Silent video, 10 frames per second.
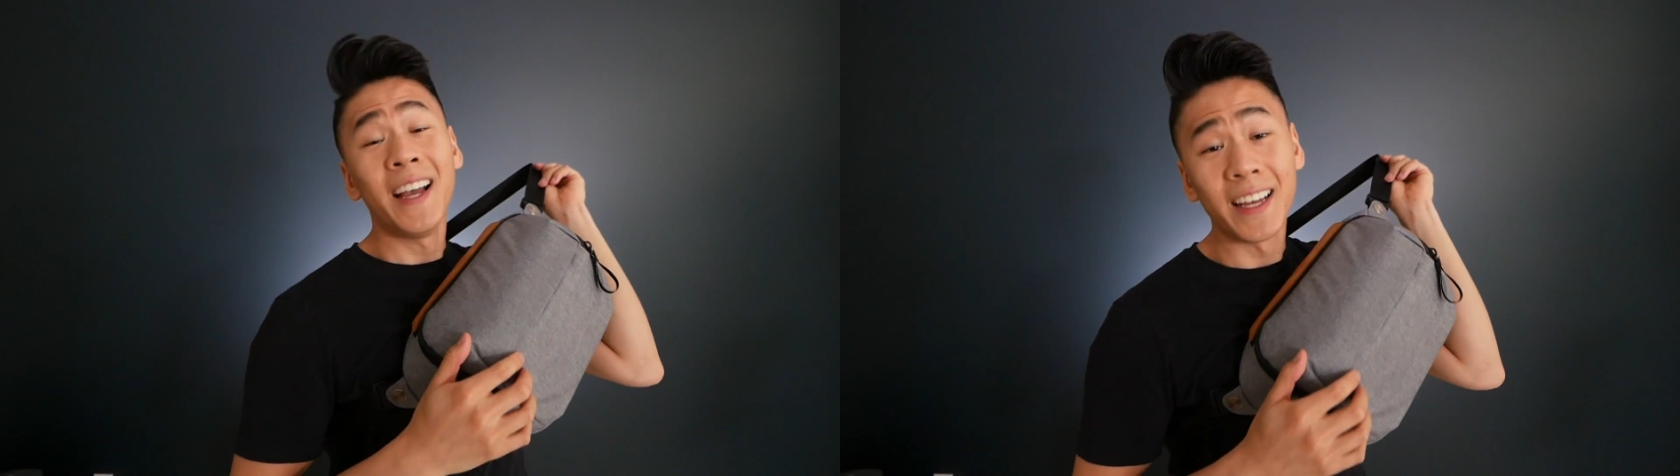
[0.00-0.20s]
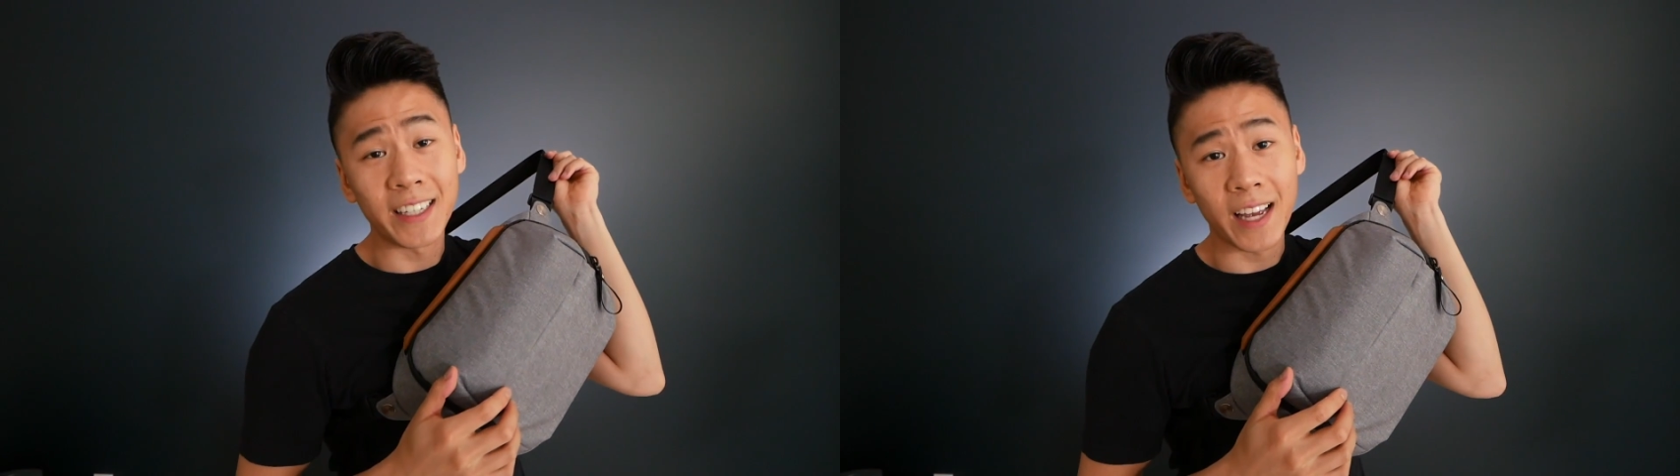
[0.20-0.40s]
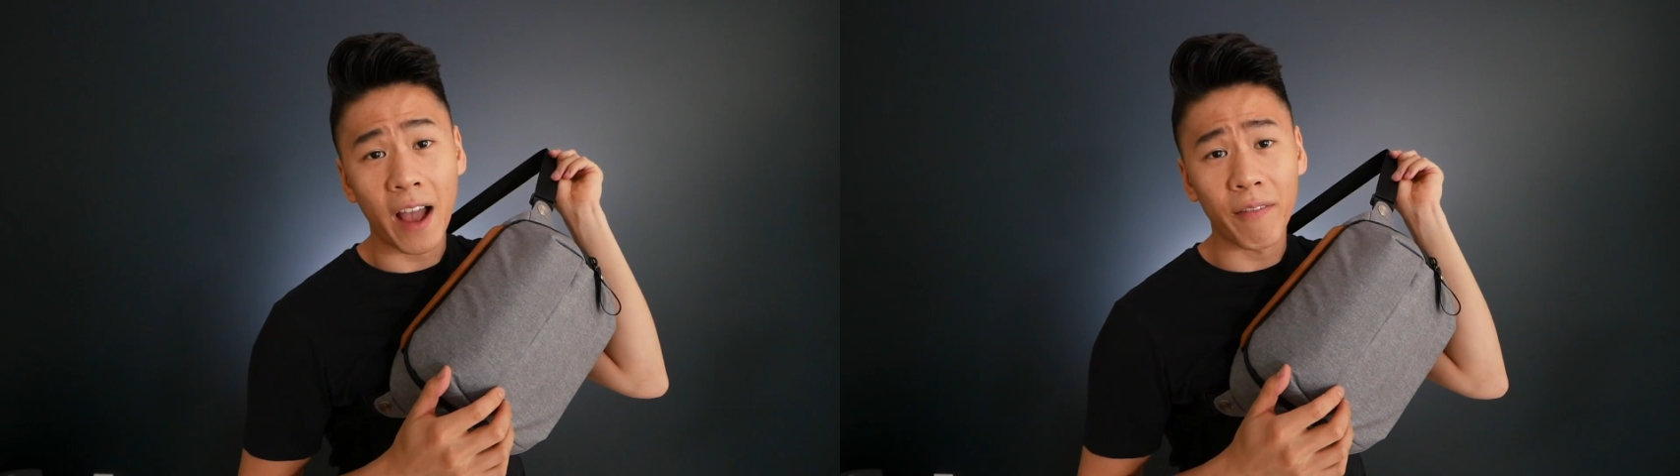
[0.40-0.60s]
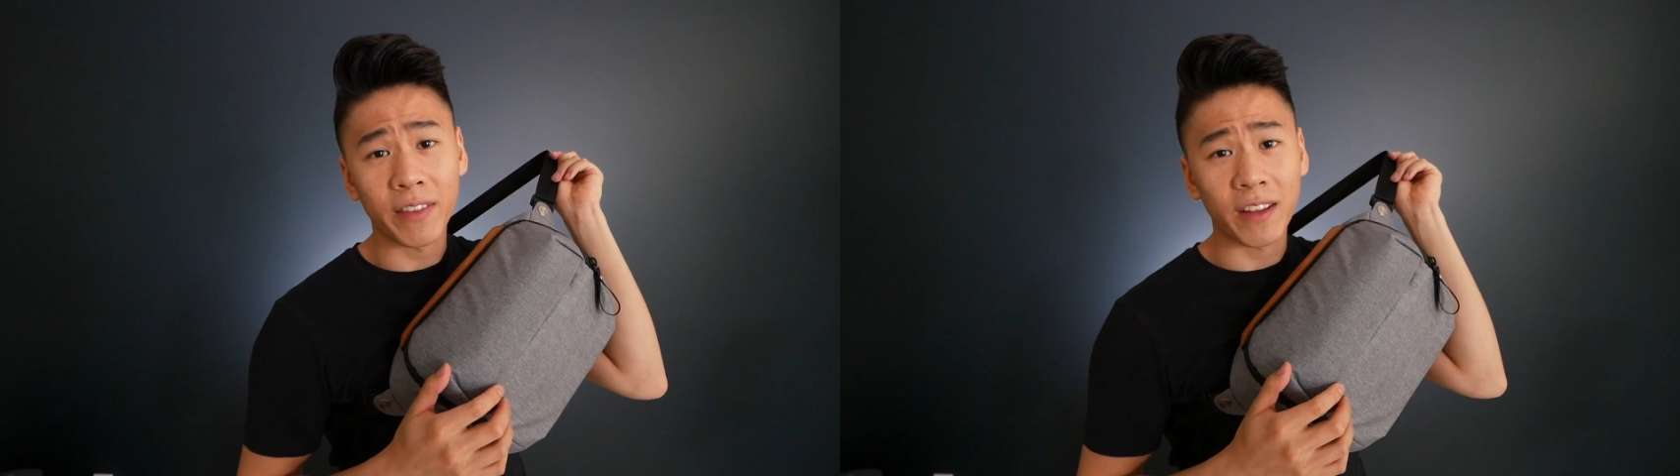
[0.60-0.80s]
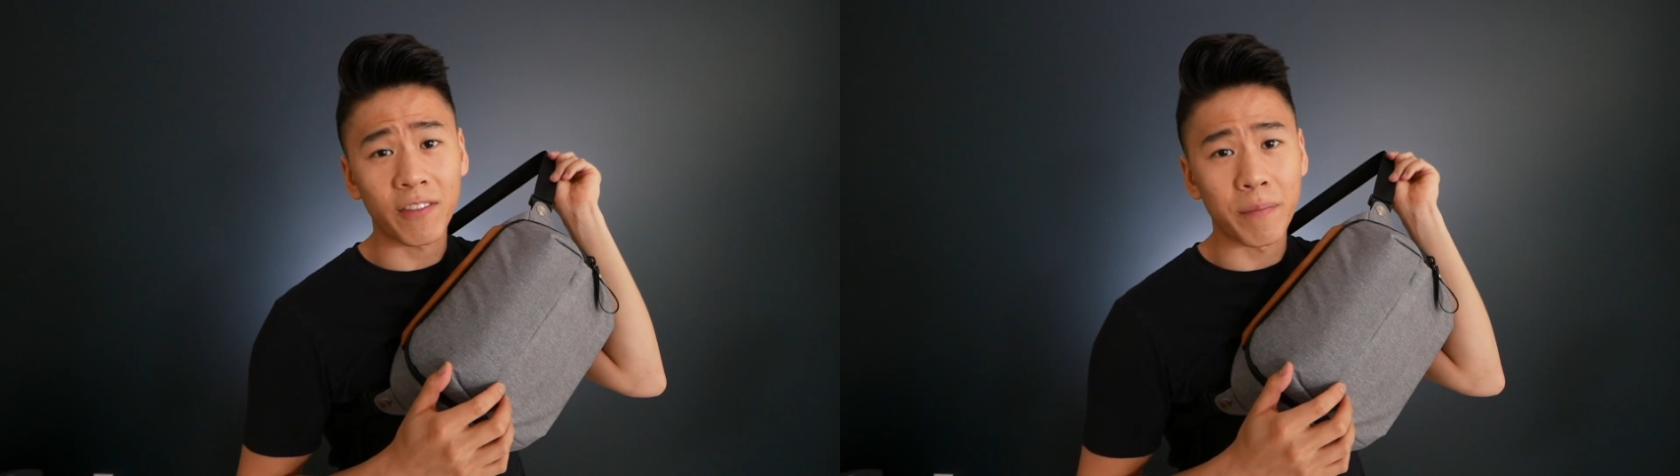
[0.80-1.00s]
And yeah, I have a
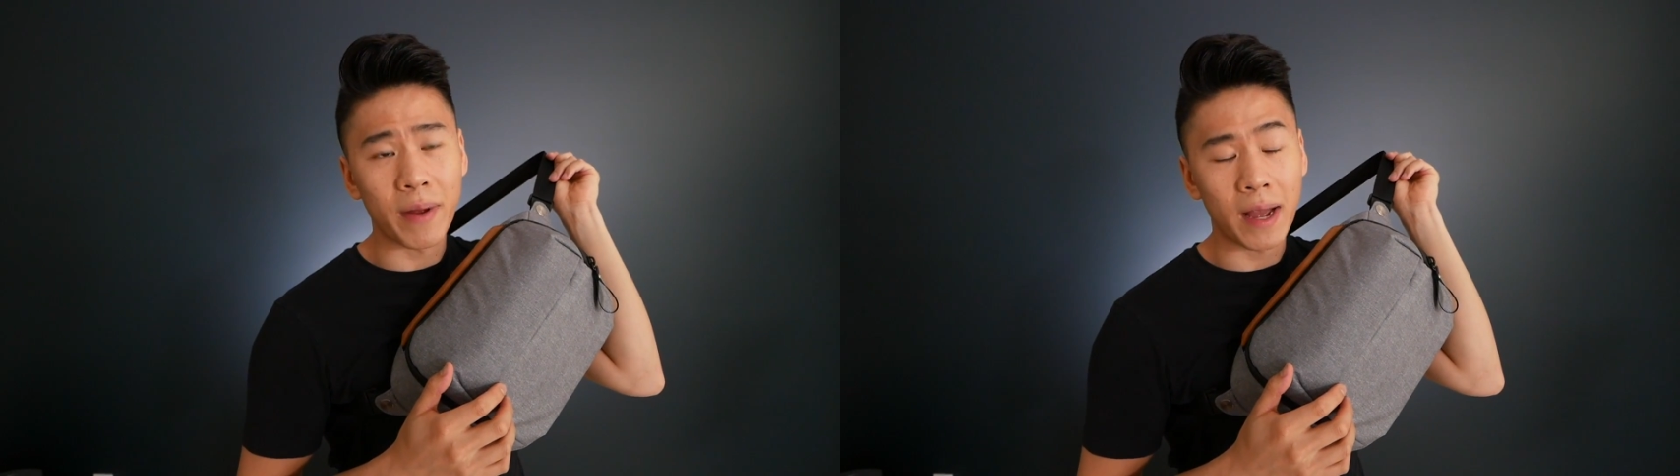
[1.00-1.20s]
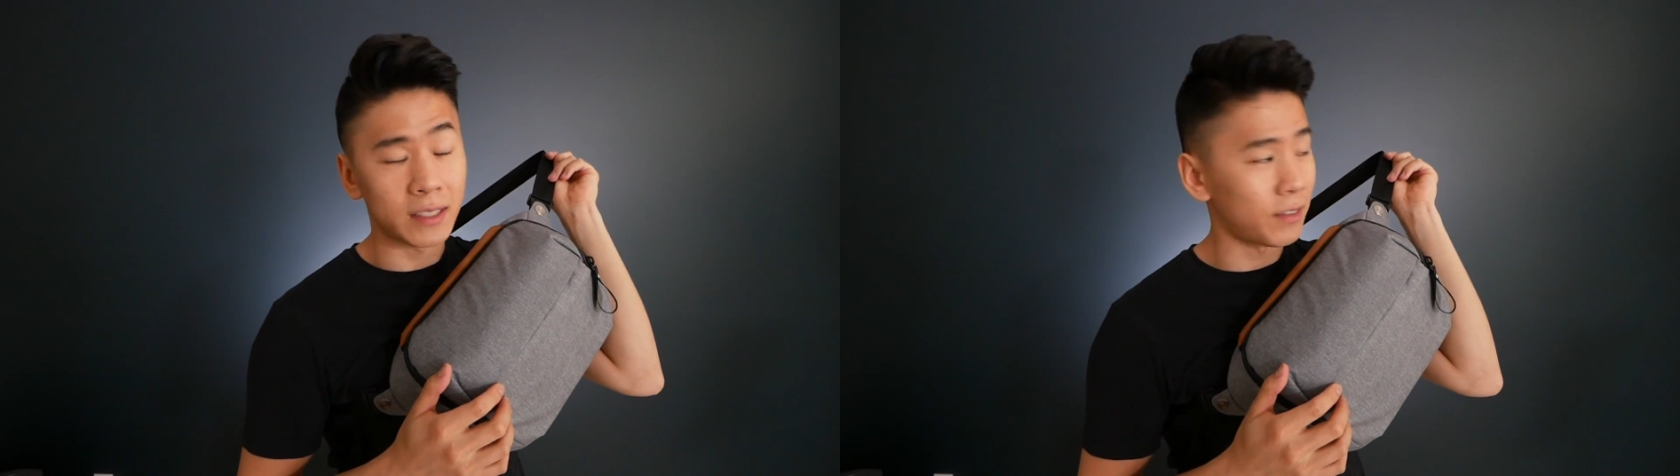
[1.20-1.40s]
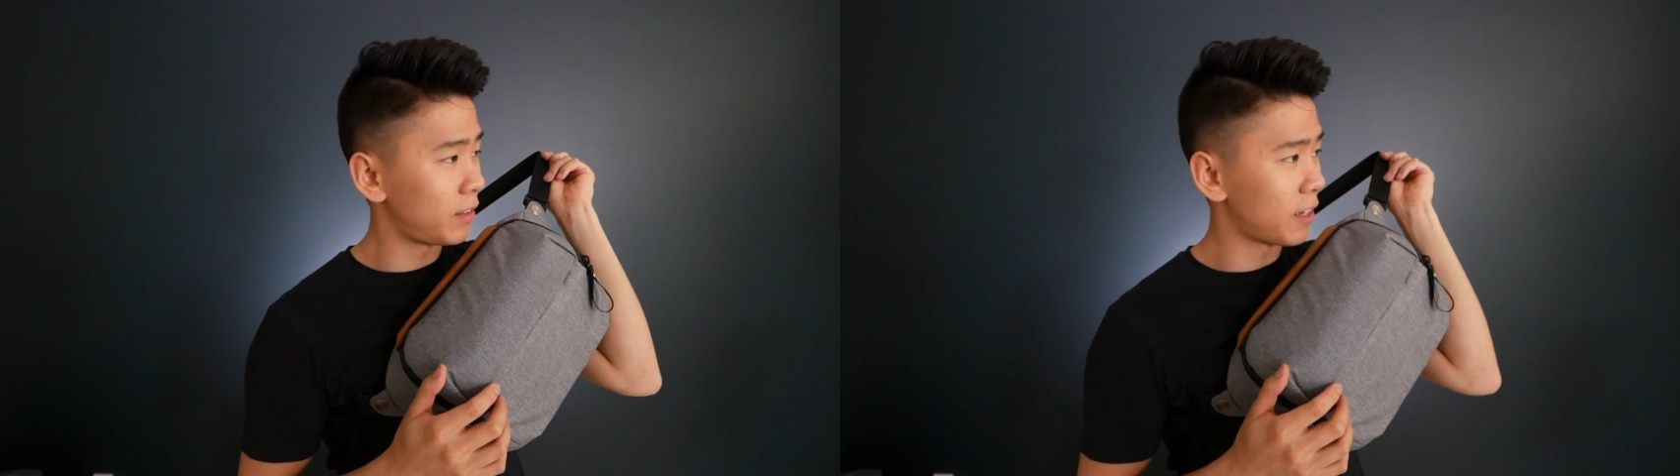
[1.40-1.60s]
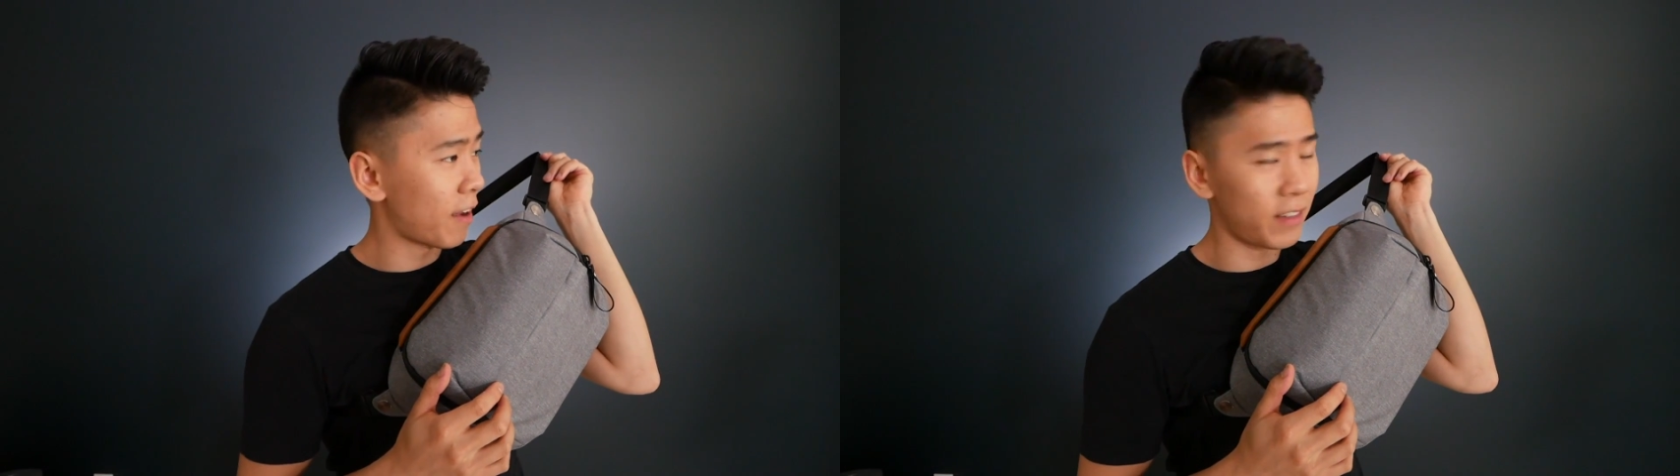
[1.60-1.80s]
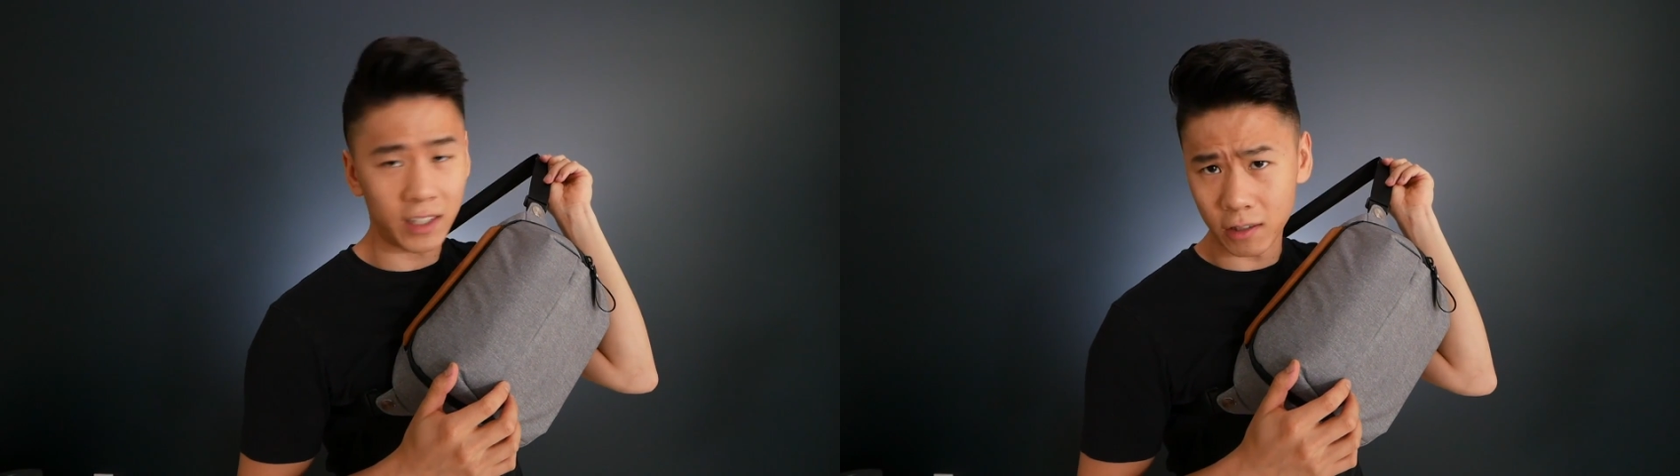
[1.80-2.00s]
thing for bags if you haven't